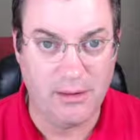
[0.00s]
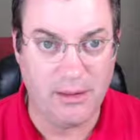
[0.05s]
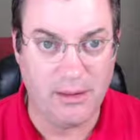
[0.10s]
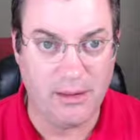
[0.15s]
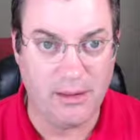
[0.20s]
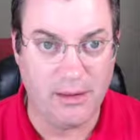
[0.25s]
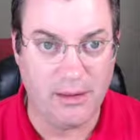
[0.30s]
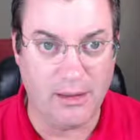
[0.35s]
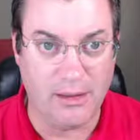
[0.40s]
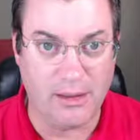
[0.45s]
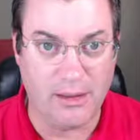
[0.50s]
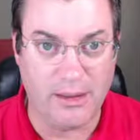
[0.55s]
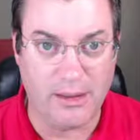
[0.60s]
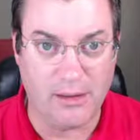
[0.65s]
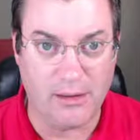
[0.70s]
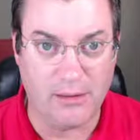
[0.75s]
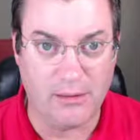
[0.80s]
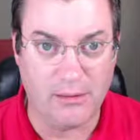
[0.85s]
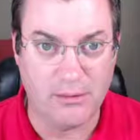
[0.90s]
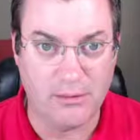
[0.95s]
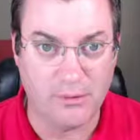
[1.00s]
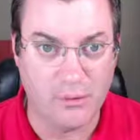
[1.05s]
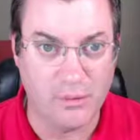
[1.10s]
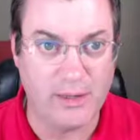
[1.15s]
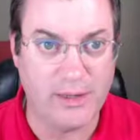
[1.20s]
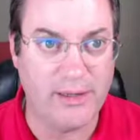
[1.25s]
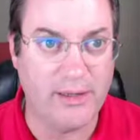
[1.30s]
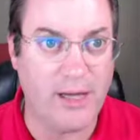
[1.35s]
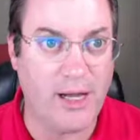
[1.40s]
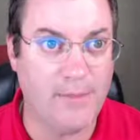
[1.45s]
a layer. We
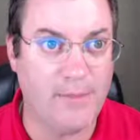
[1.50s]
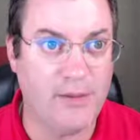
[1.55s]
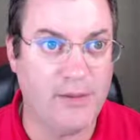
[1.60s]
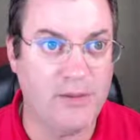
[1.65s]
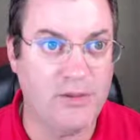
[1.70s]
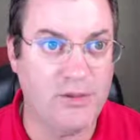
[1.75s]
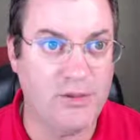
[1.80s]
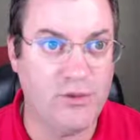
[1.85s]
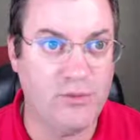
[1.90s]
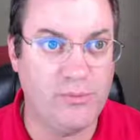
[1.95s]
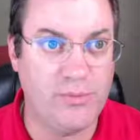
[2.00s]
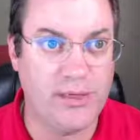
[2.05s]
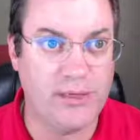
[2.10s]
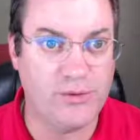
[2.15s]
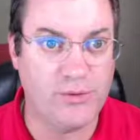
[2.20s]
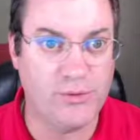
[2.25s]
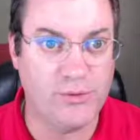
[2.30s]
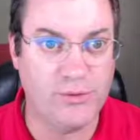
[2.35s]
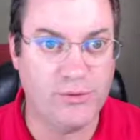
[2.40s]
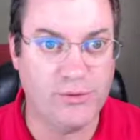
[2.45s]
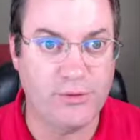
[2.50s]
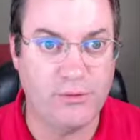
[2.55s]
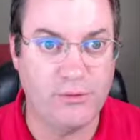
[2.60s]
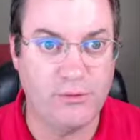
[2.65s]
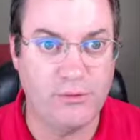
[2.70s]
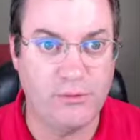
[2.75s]
can copy these two measures